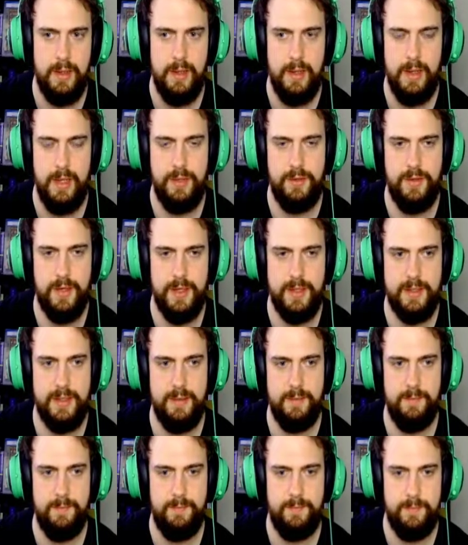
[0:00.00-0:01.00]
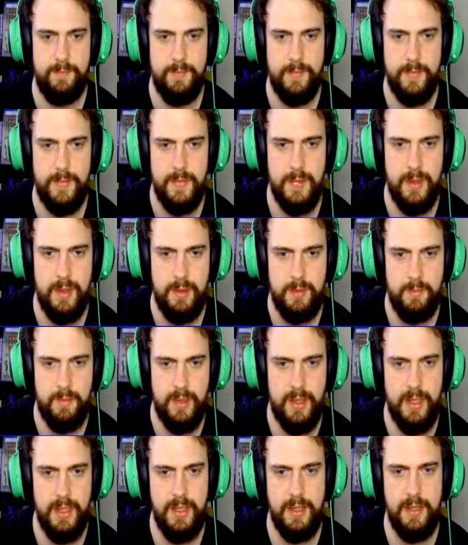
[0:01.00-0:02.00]
Interesting.
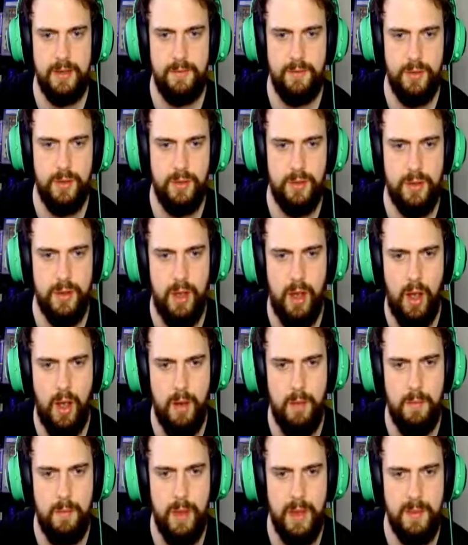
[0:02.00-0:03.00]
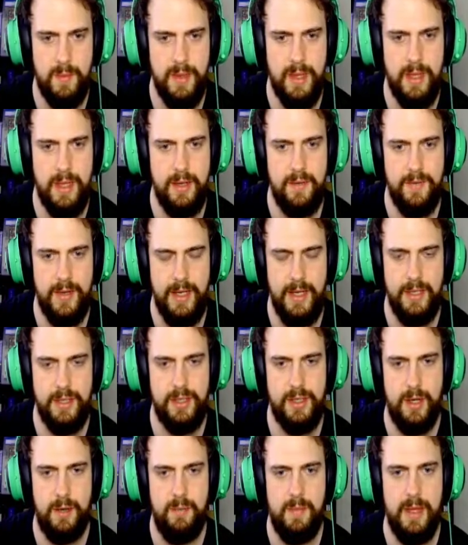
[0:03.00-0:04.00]
Beginning of your at the beginning of
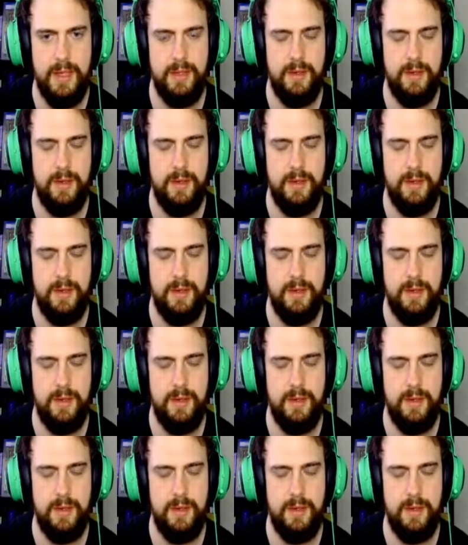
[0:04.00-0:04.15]
each combat.